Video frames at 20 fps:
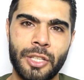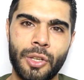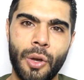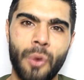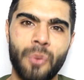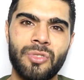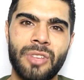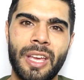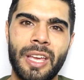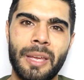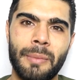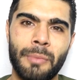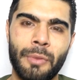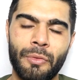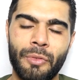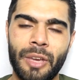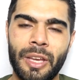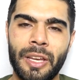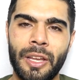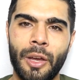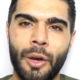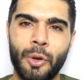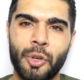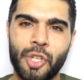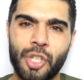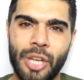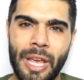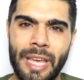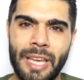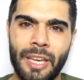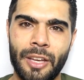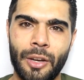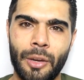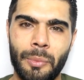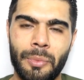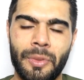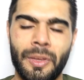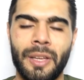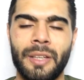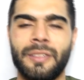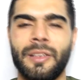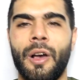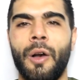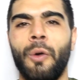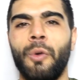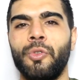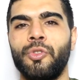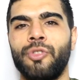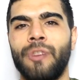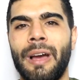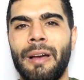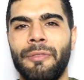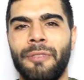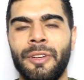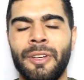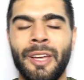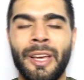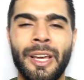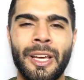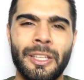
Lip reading: Jose Mourinho shaking up things at Old Trafford.